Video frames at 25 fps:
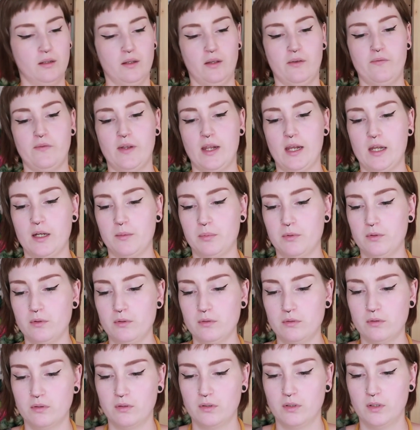
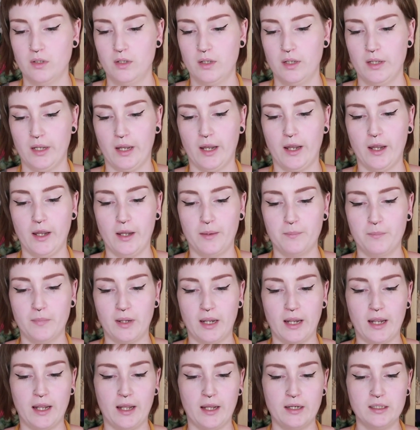available.
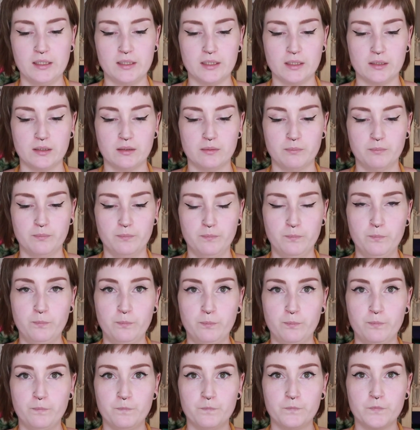And
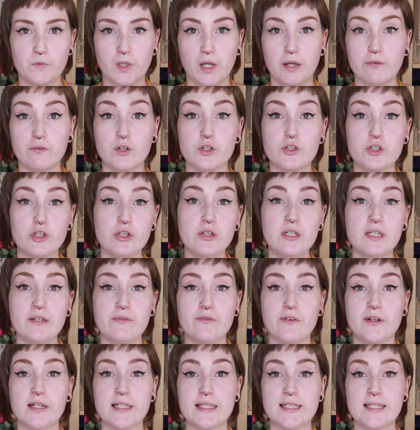I've got two
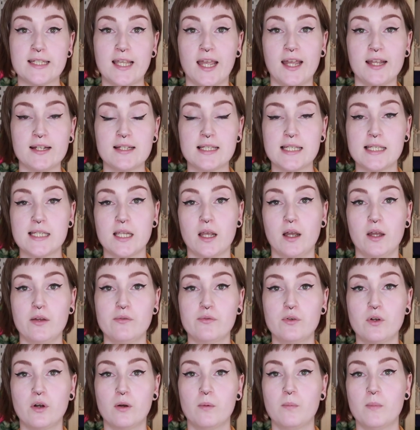different sets.
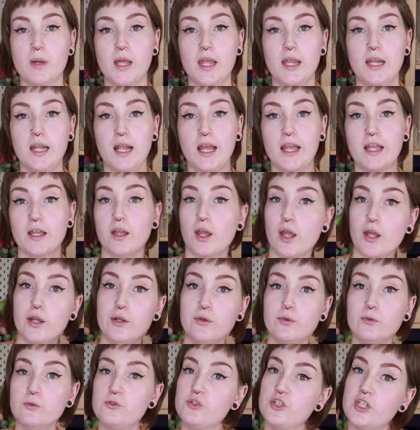I've got my like
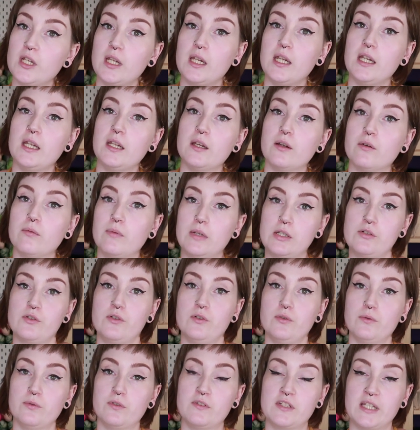OG
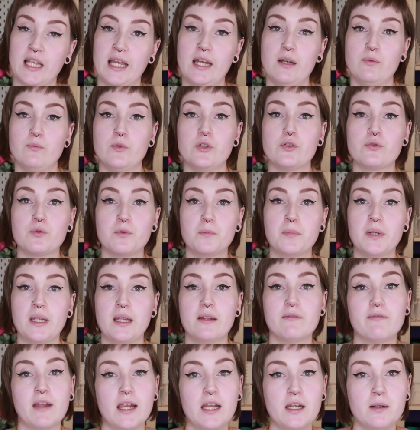original set, which will
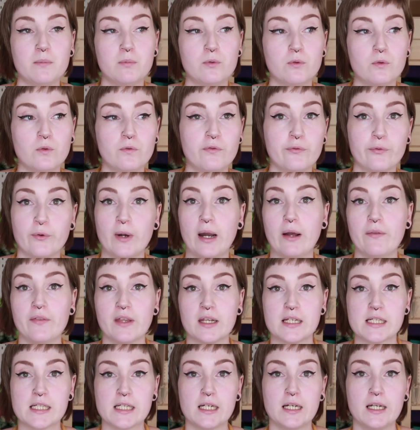be available throughout
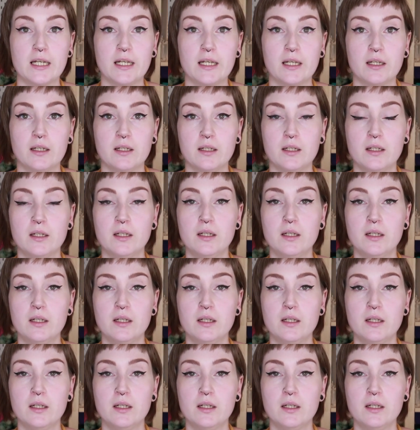the entire